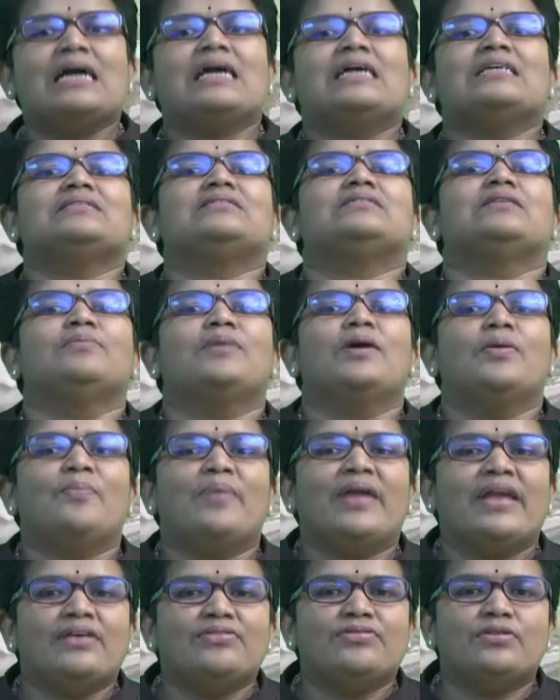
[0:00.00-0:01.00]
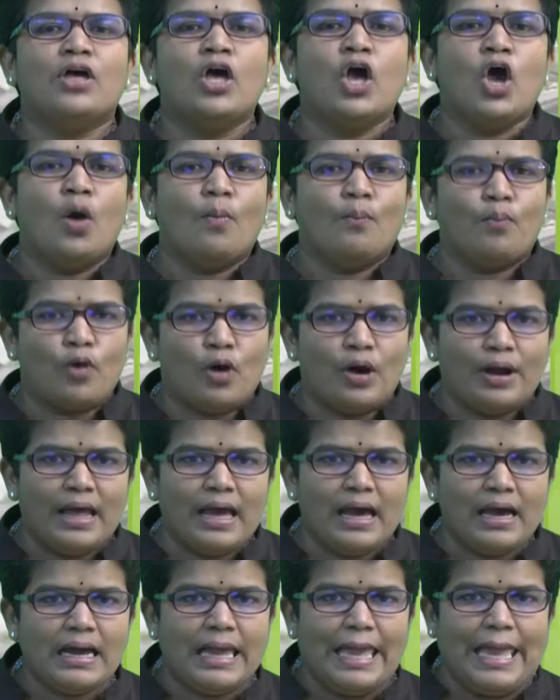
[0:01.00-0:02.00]
customer base,
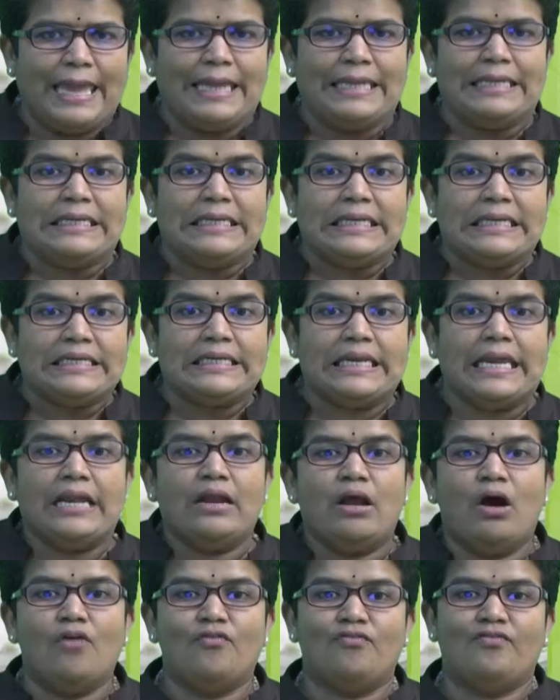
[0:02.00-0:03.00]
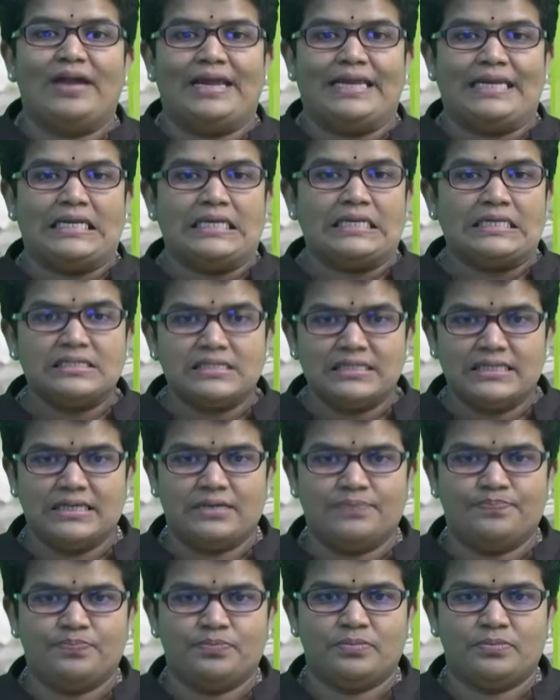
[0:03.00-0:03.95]
product, and detail of financing.